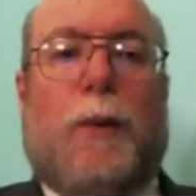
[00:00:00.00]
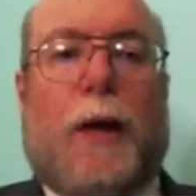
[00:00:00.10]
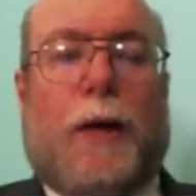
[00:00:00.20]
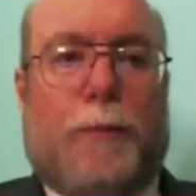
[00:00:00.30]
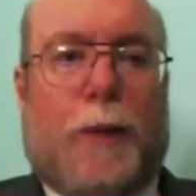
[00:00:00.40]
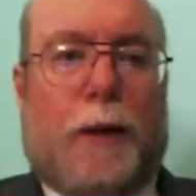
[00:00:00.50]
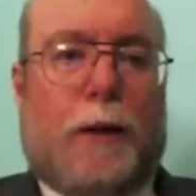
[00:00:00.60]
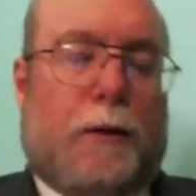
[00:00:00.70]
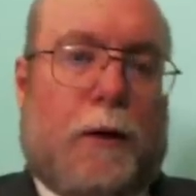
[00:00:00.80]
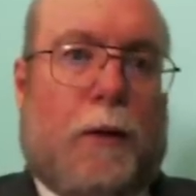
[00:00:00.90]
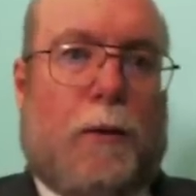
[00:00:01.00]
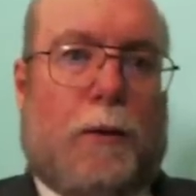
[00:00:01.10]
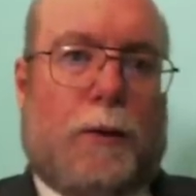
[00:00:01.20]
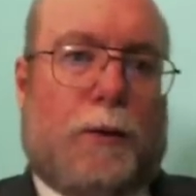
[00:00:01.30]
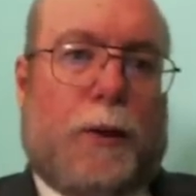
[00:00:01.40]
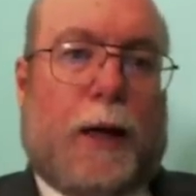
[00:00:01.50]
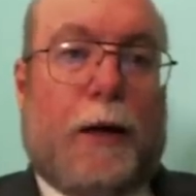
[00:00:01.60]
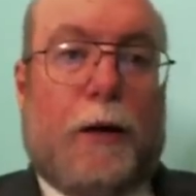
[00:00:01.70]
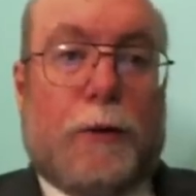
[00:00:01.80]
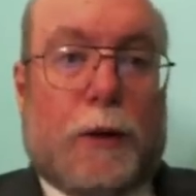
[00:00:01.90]
We have abundant coal, which we're
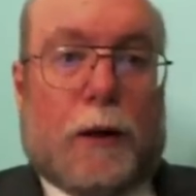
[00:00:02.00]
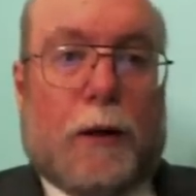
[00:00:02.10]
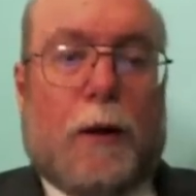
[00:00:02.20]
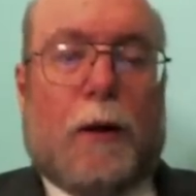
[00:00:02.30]
not using,